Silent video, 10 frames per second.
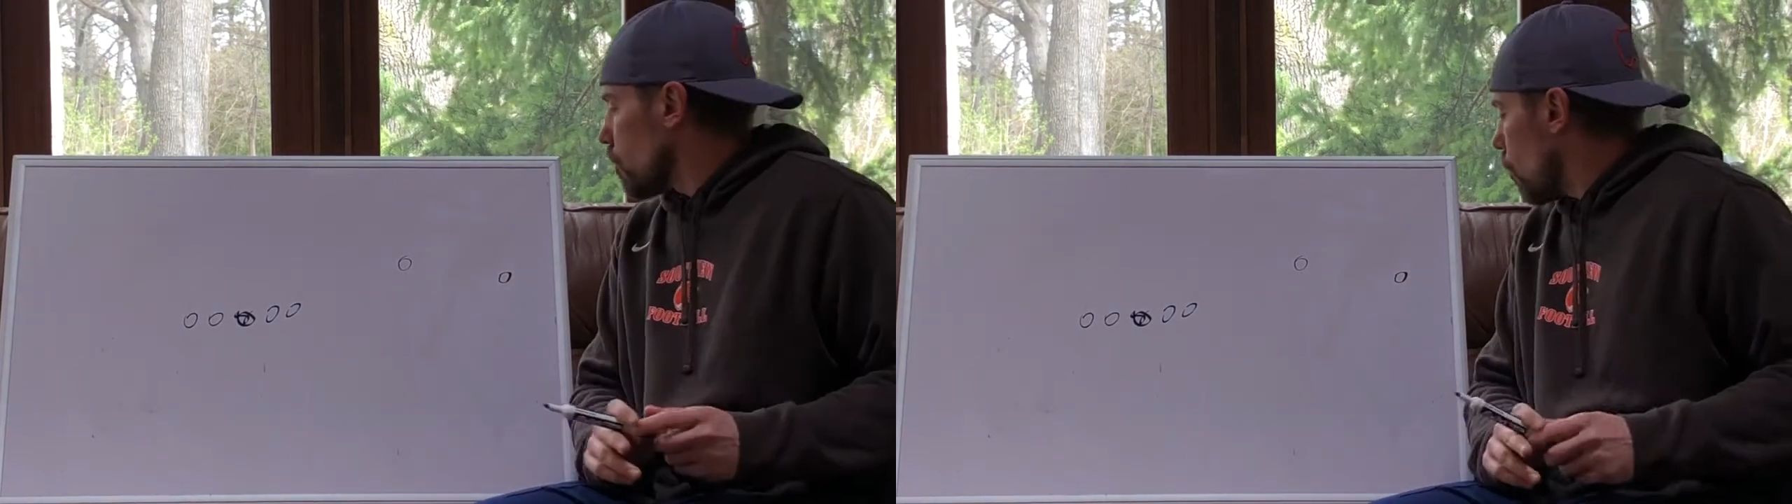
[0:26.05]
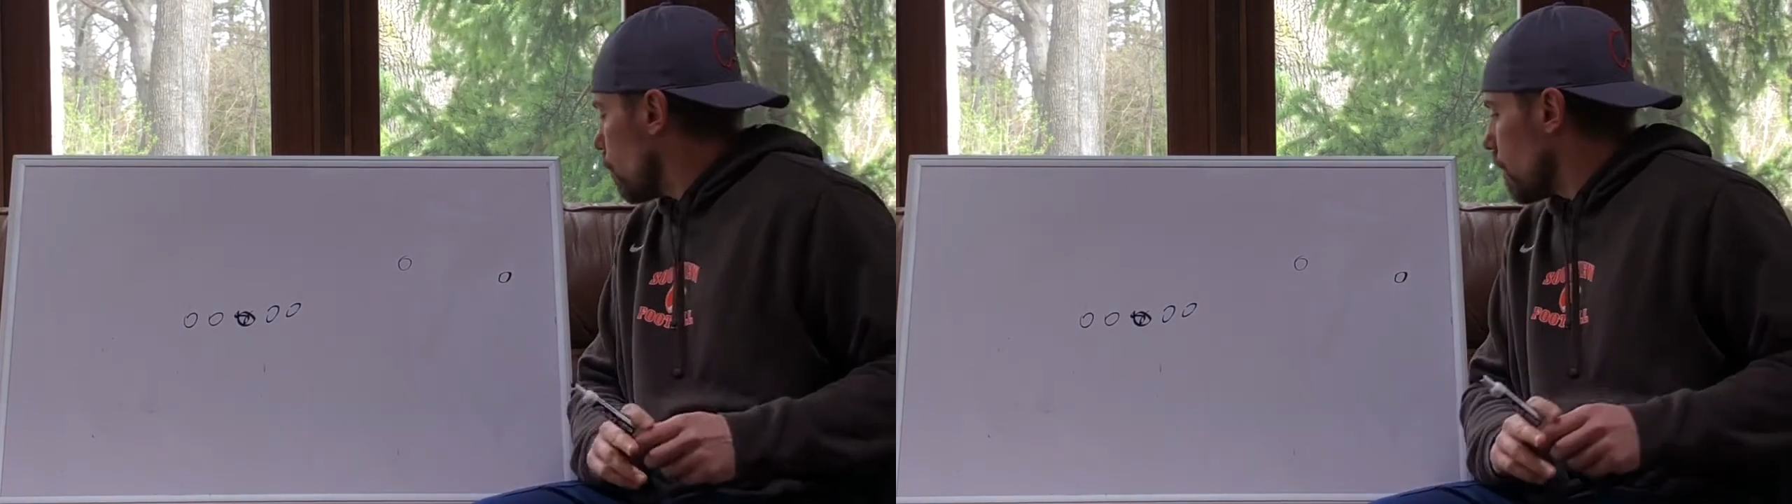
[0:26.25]

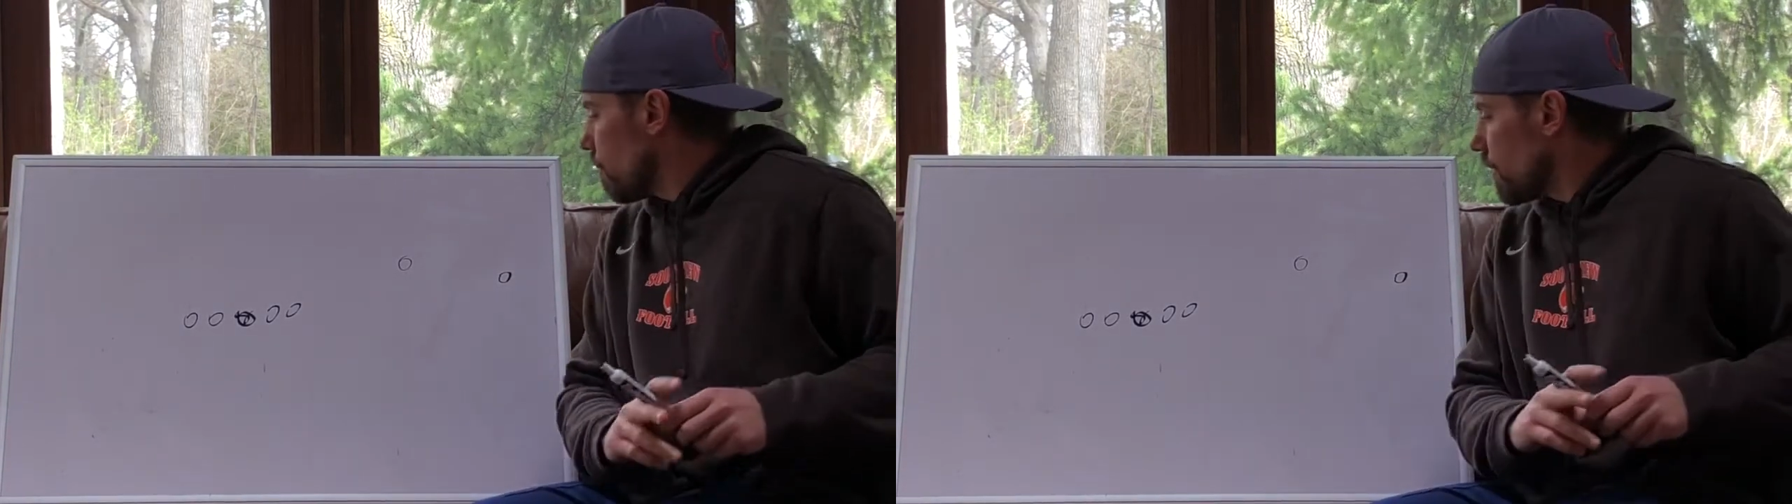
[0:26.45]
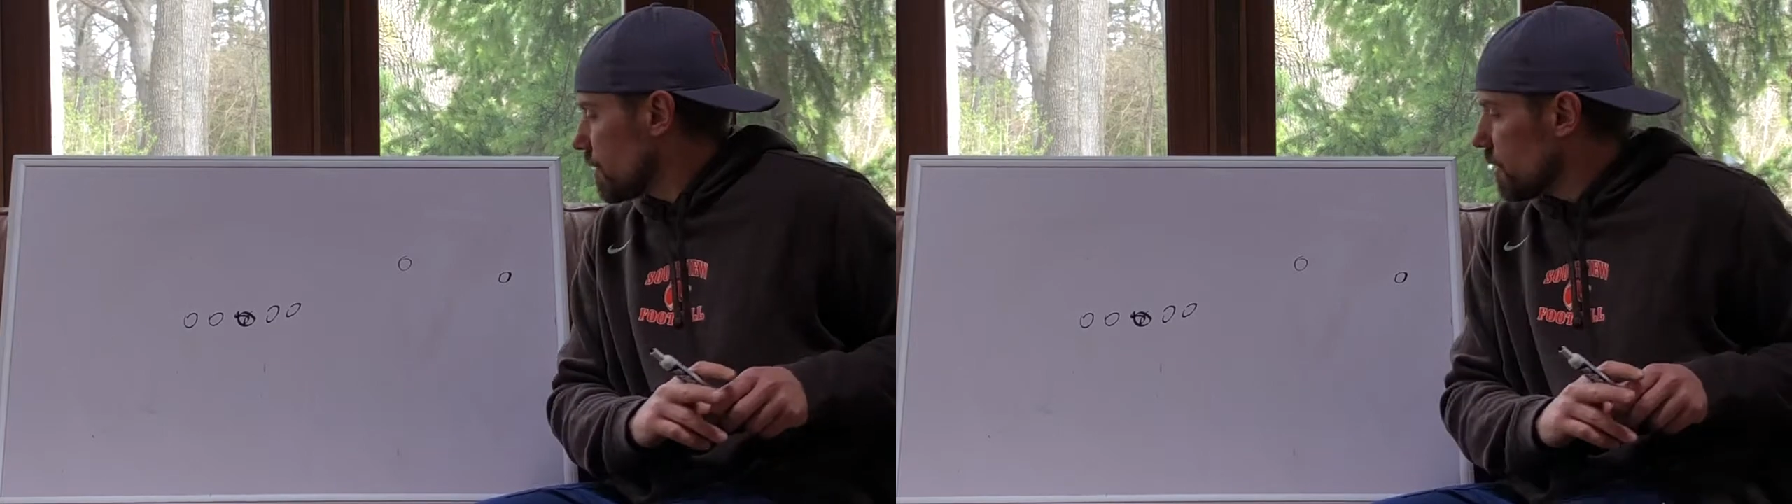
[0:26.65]
zone
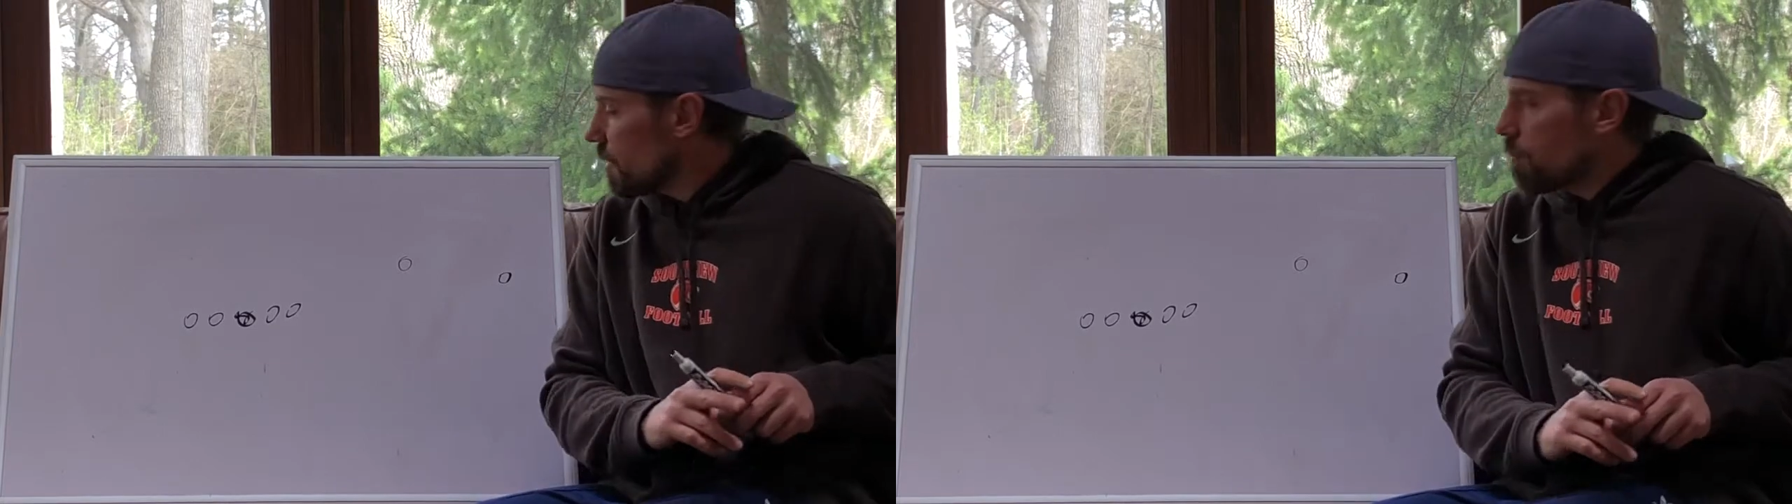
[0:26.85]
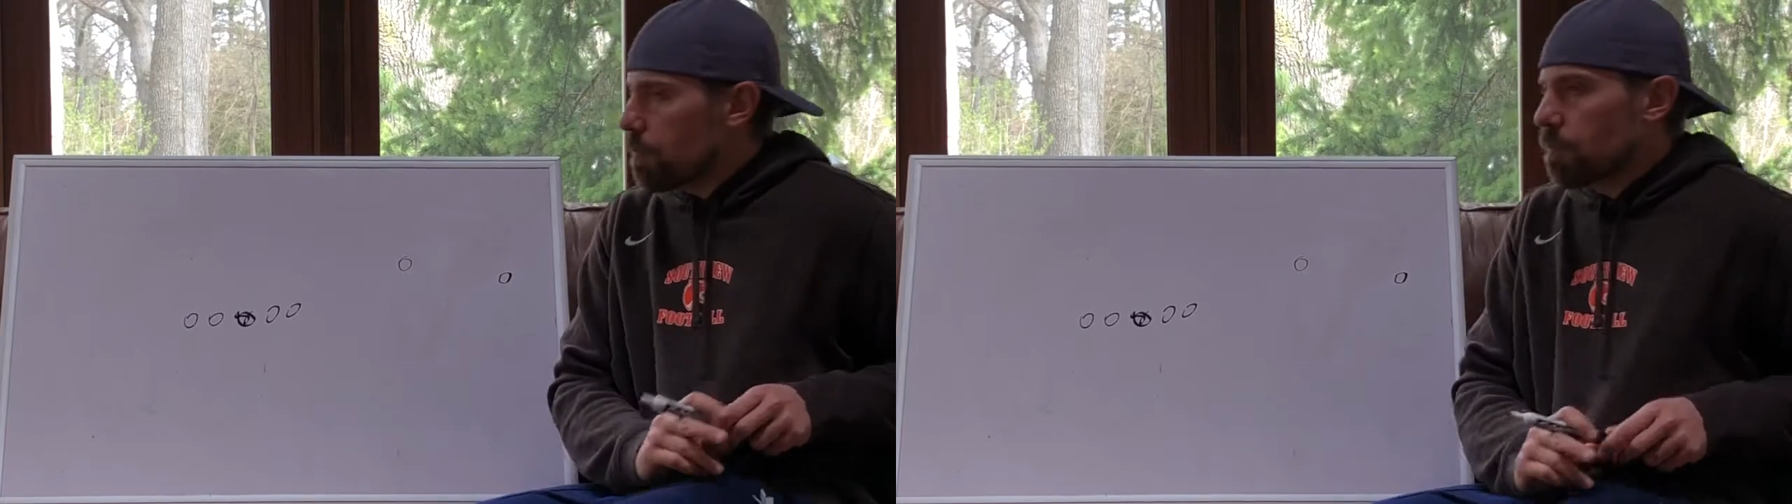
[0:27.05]

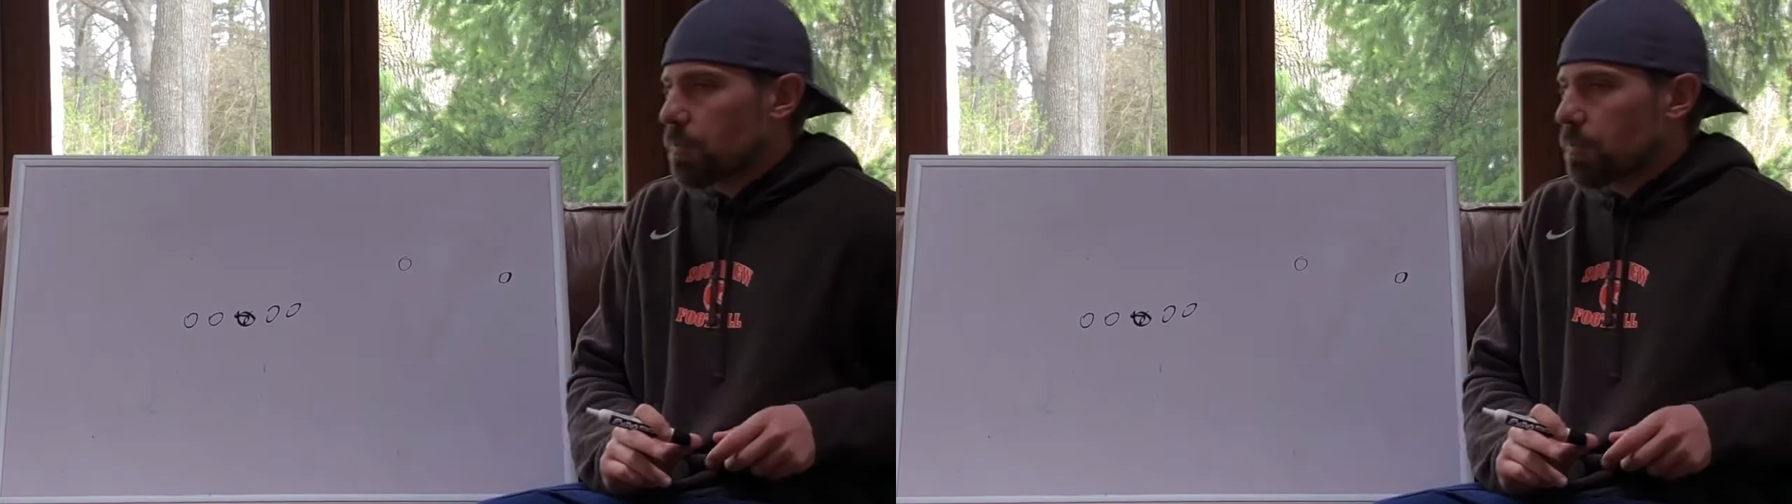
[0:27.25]
defenses,